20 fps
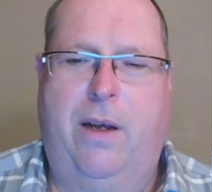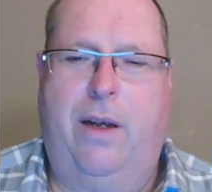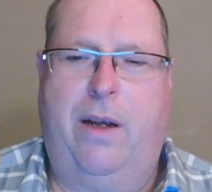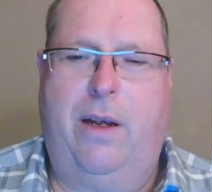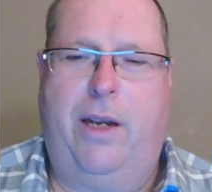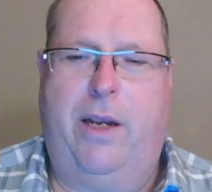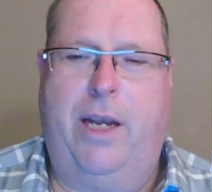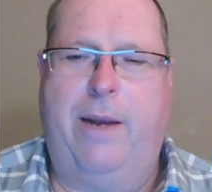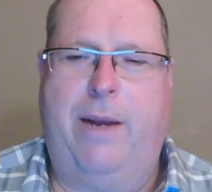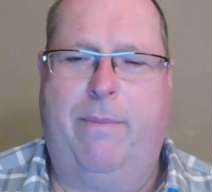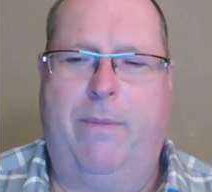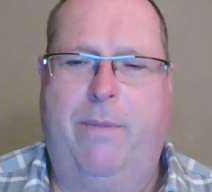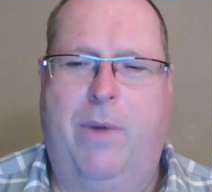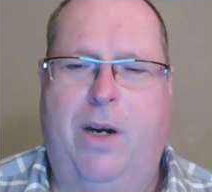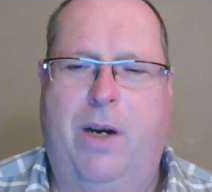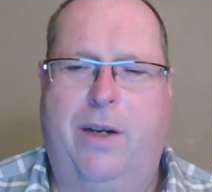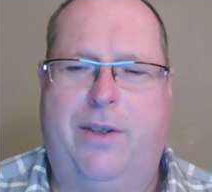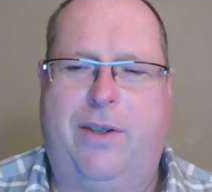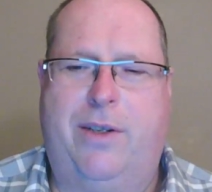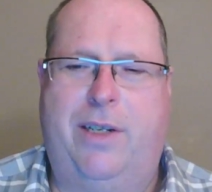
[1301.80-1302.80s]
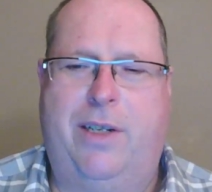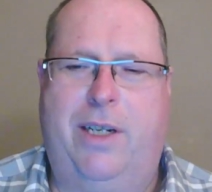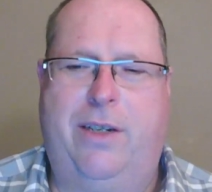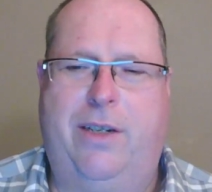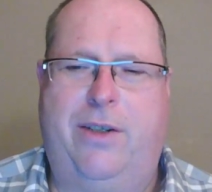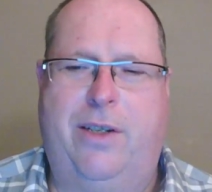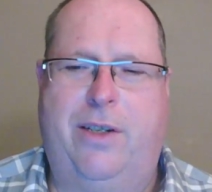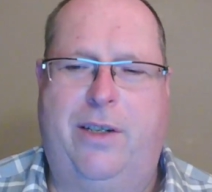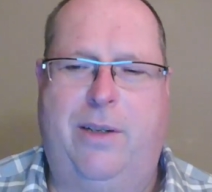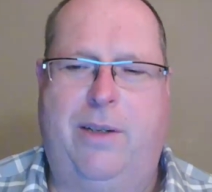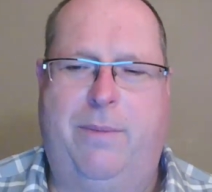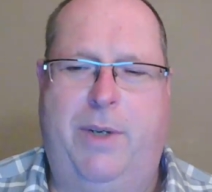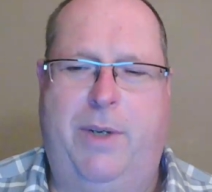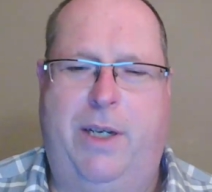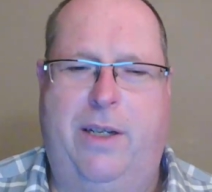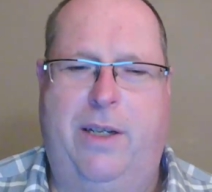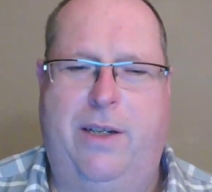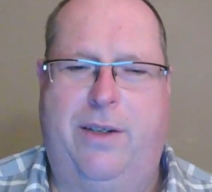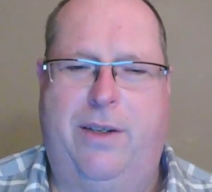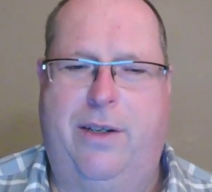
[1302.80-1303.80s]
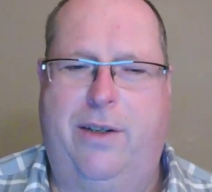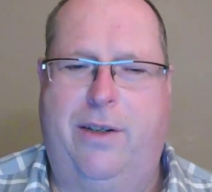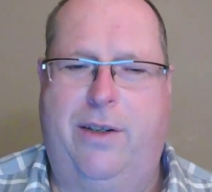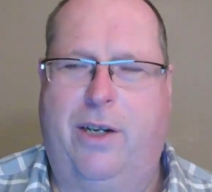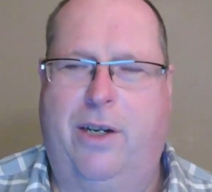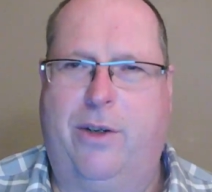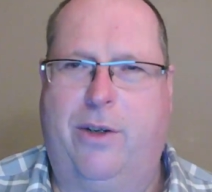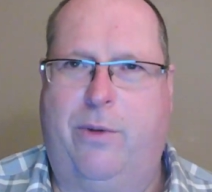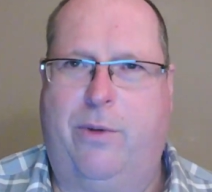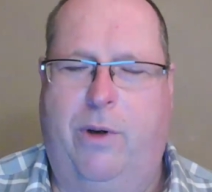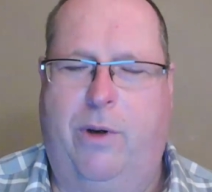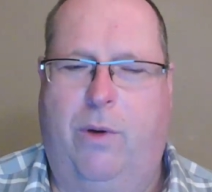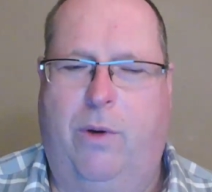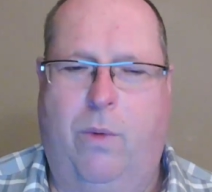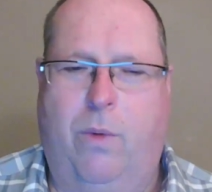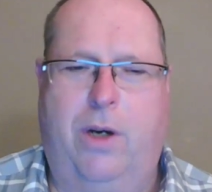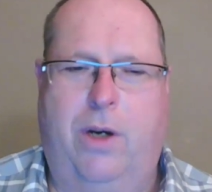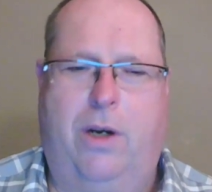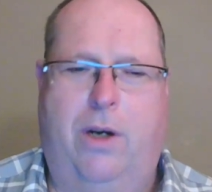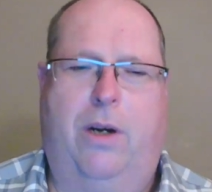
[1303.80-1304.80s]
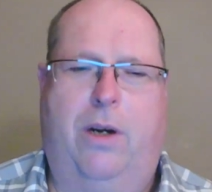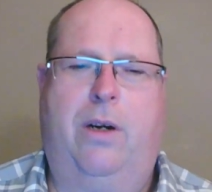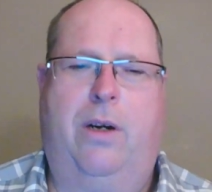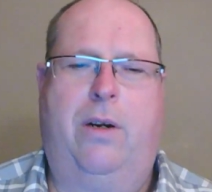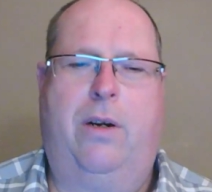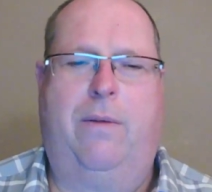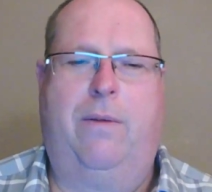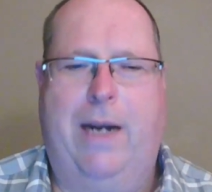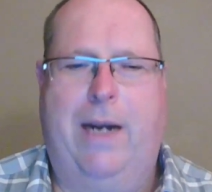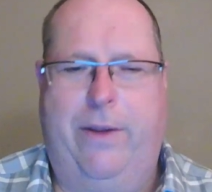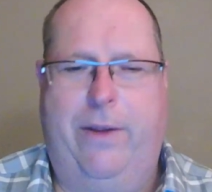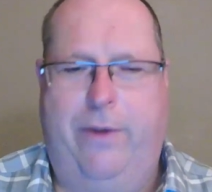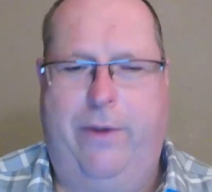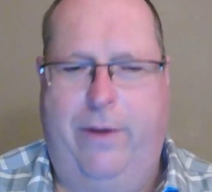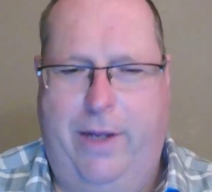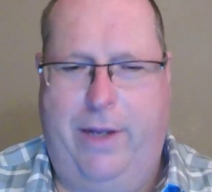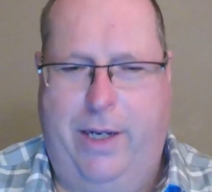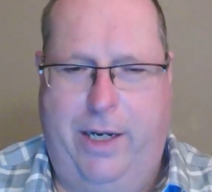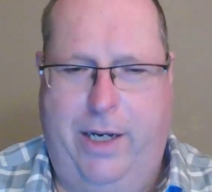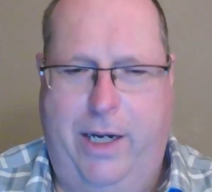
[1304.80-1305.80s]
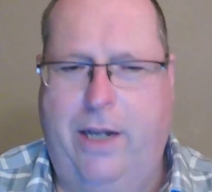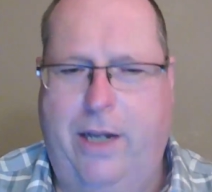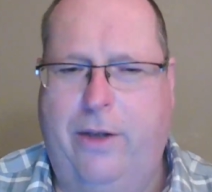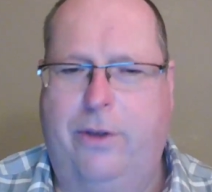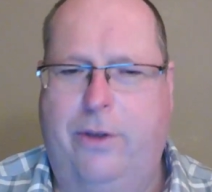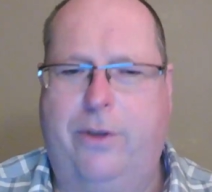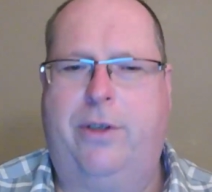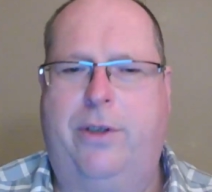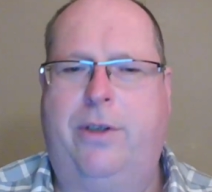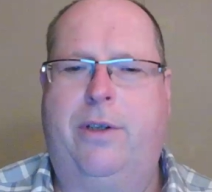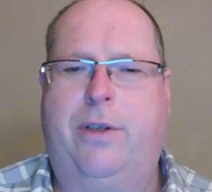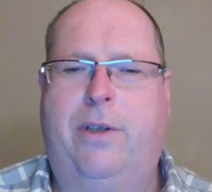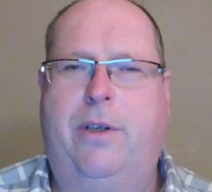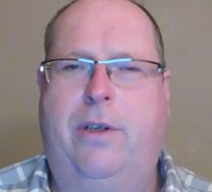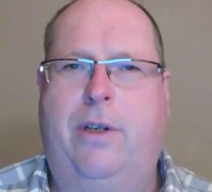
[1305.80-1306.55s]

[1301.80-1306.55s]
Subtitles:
Yet Marx needs it to be this industrial worker rather than the others,